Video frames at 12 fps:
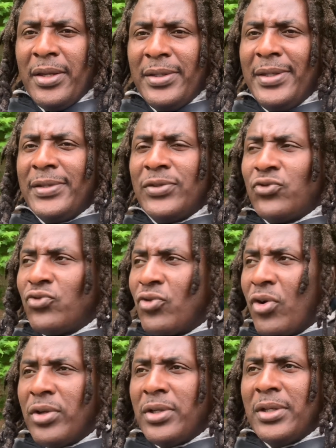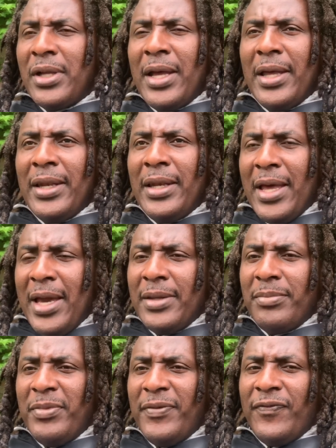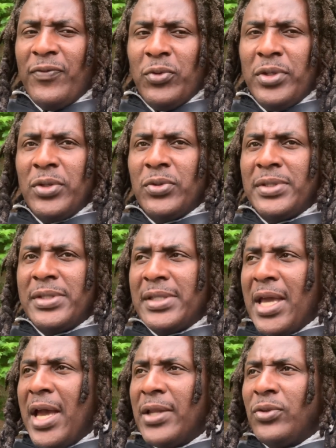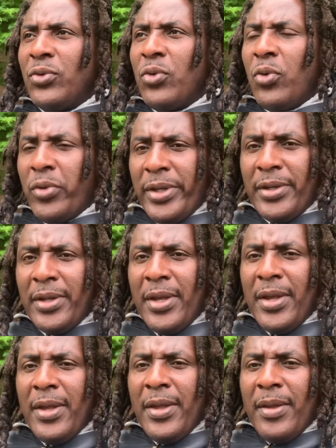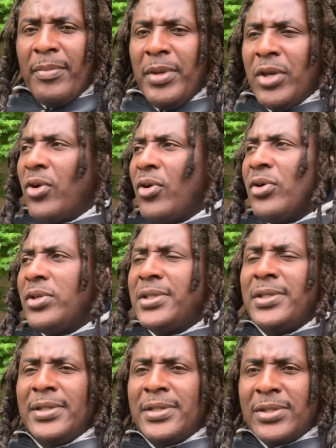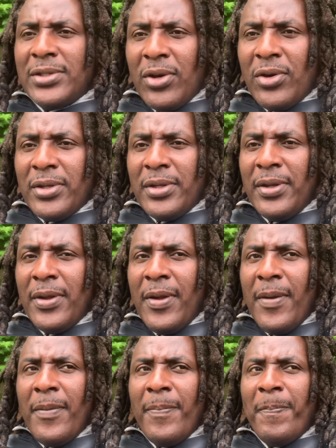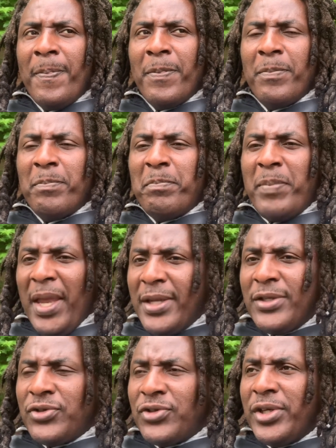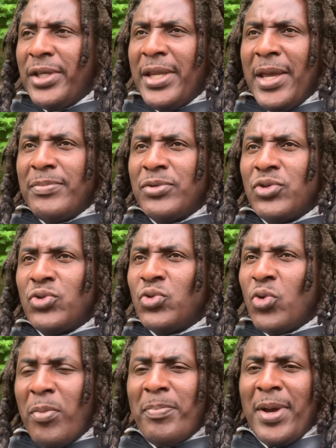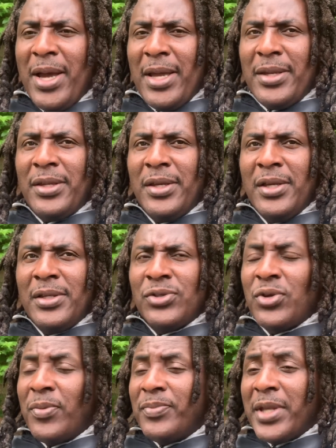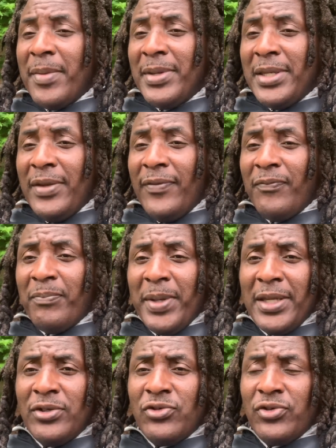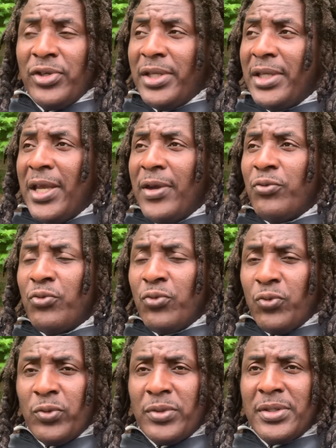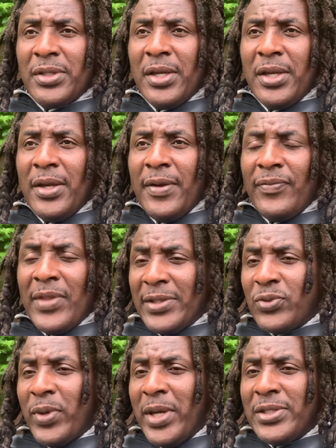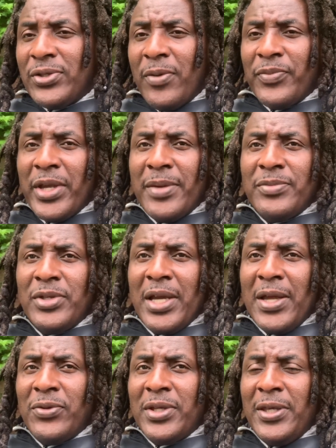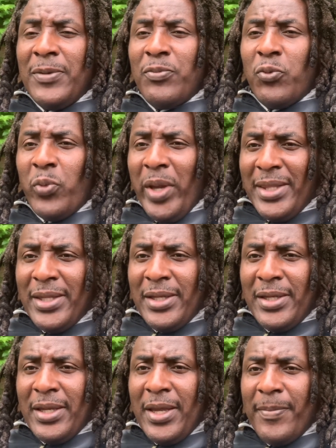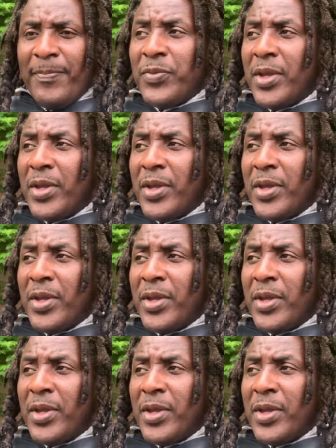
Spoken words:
they struggle a lot before they could start going because the sun penetrate them so bad. Sometimes it even penetrate their roots. That's why sometimes you got to keep wetting them